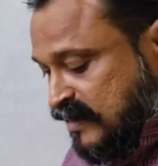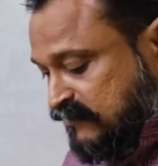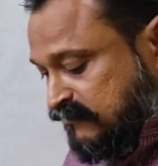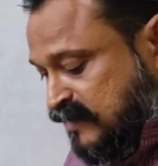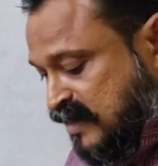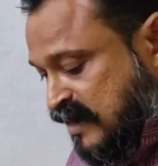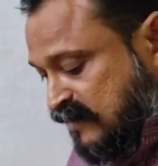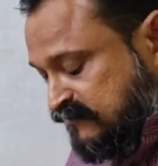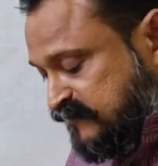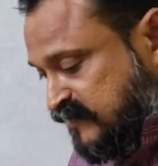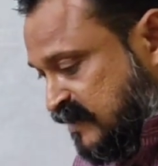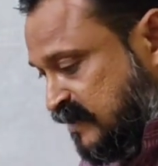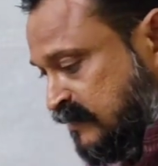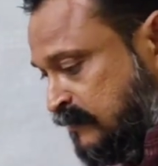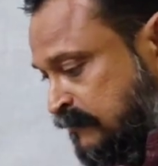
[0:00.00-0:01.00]
we have
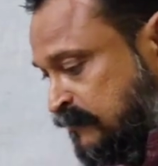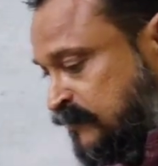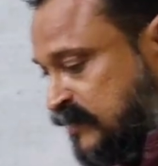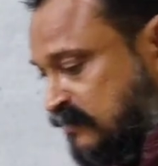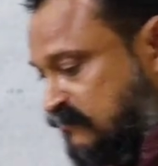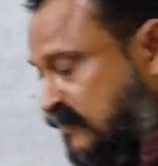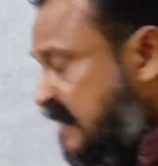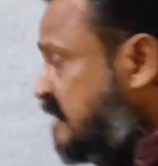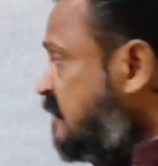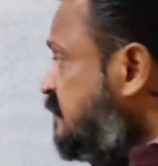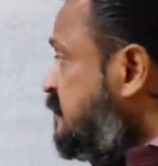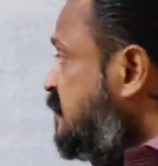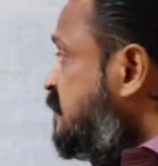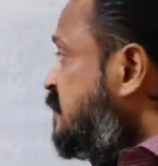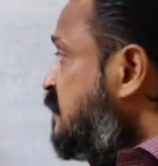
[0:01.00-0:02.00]
seen while
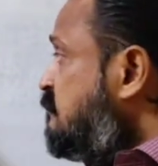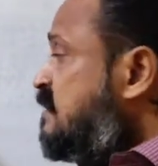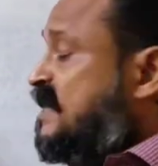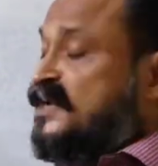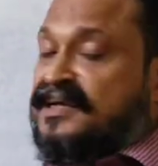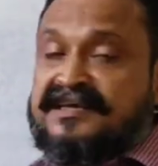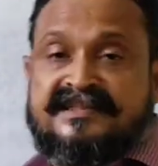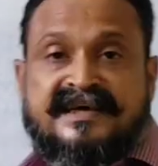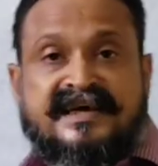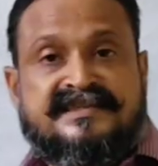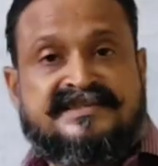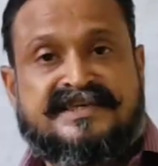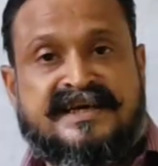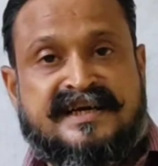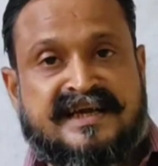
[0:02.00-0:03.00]
determining the
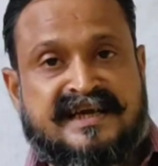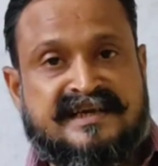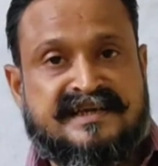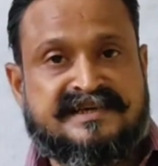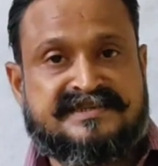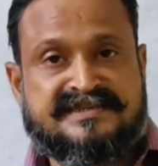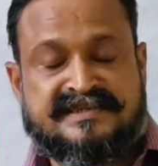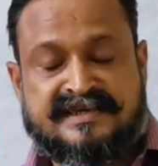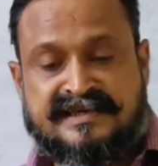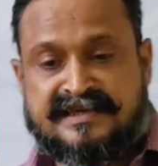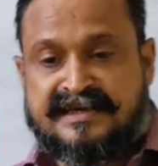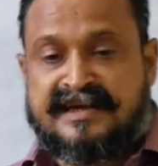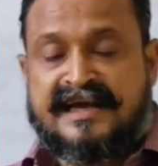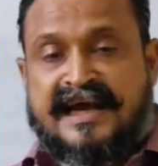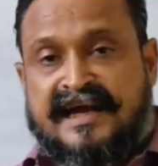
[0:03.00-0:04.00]
instantaneous
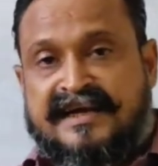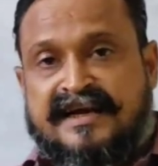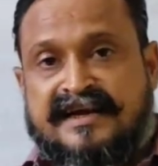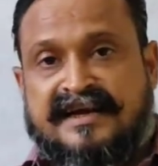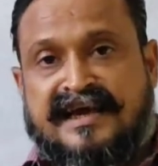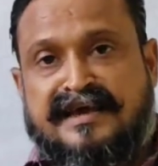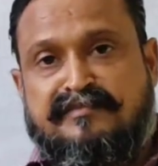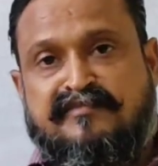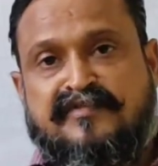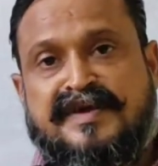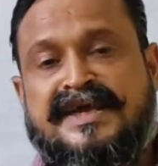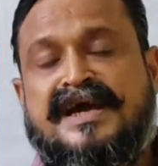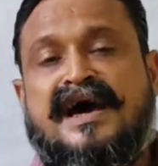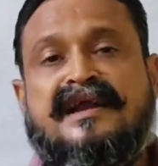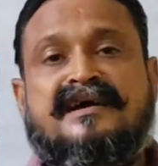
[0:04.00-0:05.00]
center, at a time
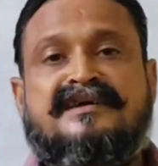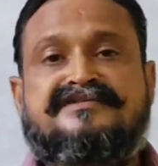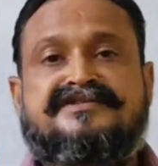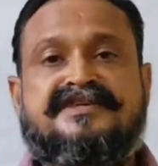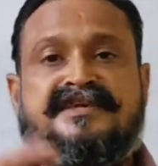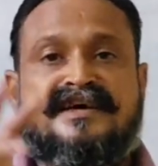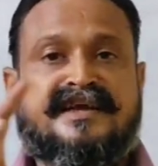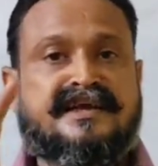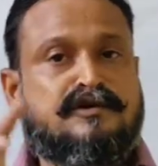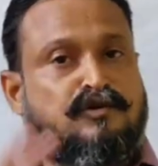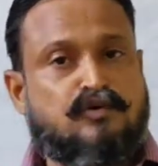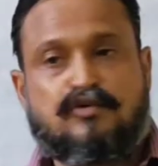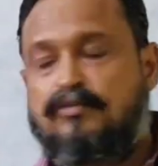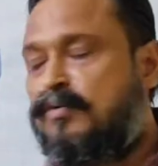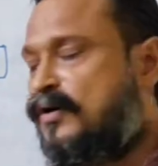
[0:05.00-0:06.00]
we are considering
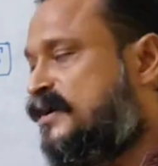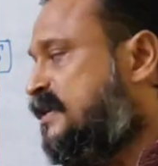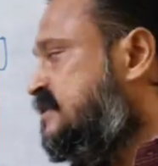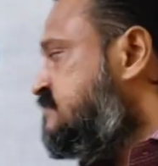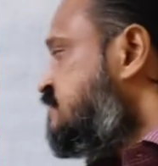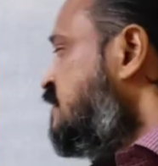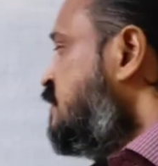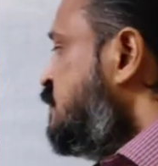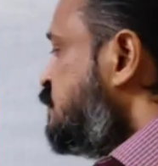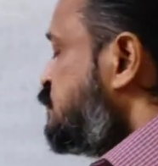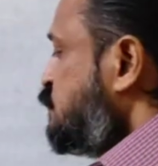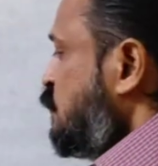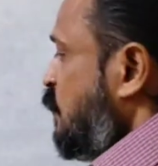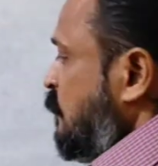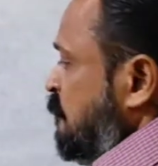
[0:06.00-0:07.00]
two bodies.
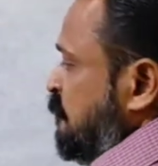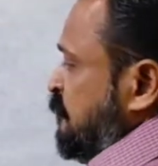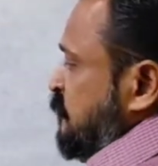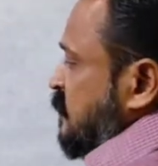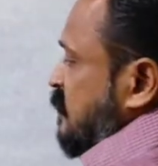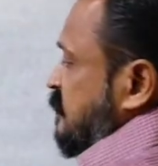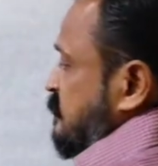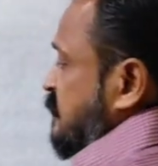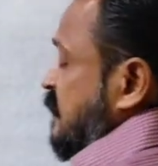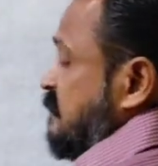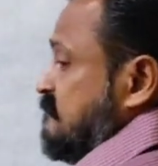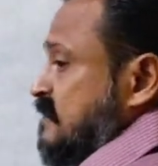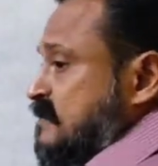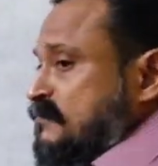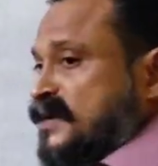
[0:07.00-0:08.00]
So
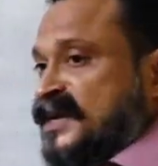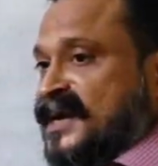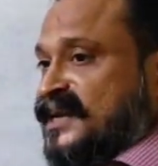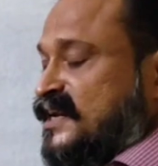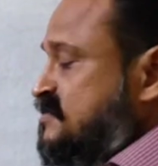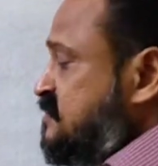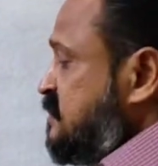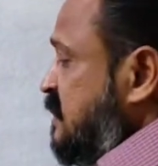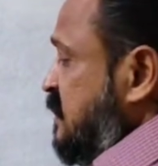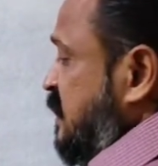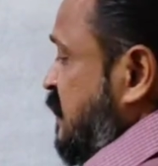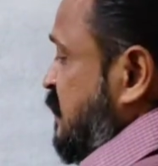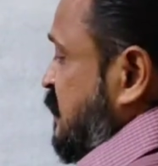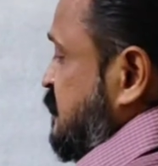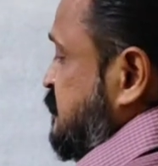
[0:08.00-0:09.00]
there will be an
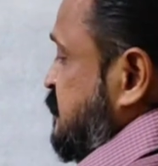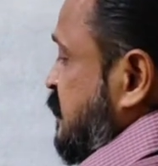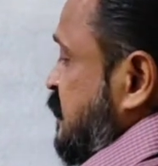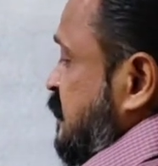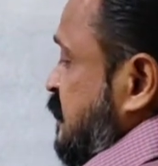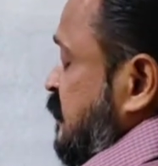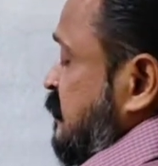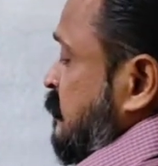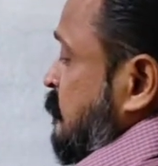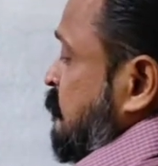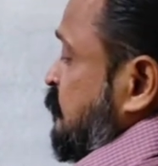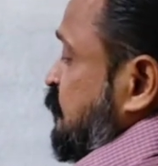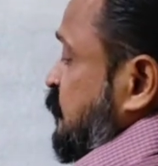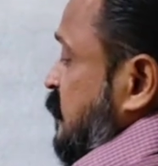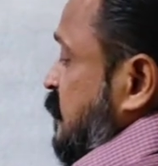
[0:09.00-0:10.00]
instantaneous center
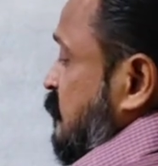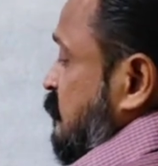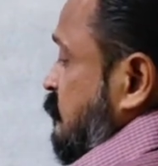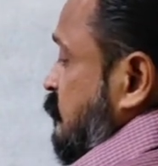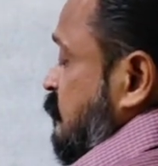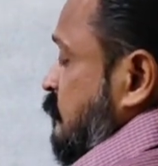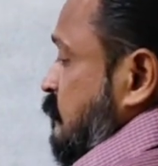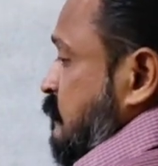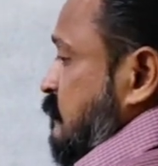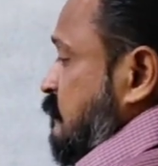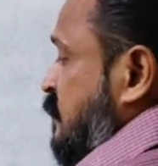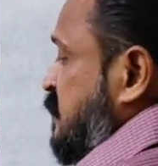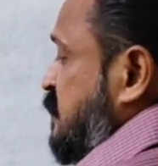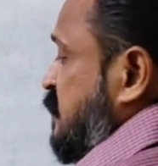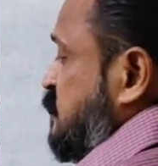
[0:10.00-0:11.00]

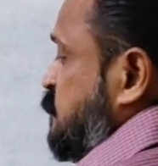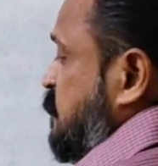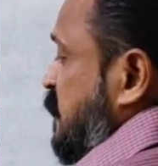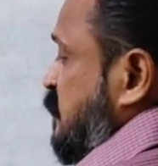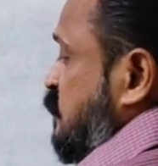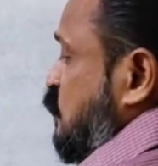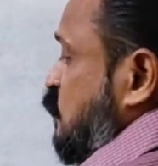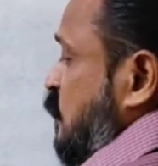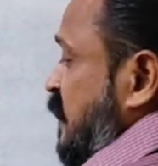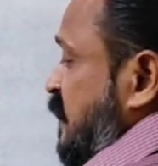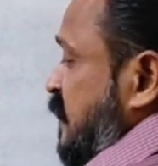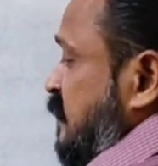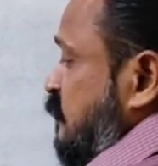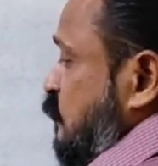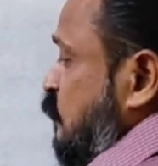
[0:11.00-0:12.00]
with respect to
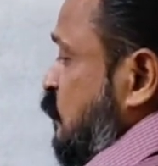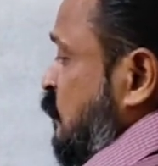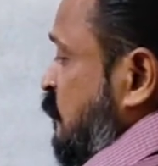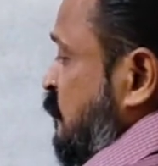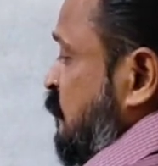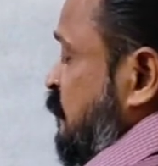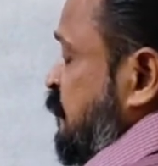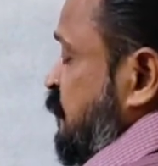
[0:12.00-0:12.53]
1 and 2,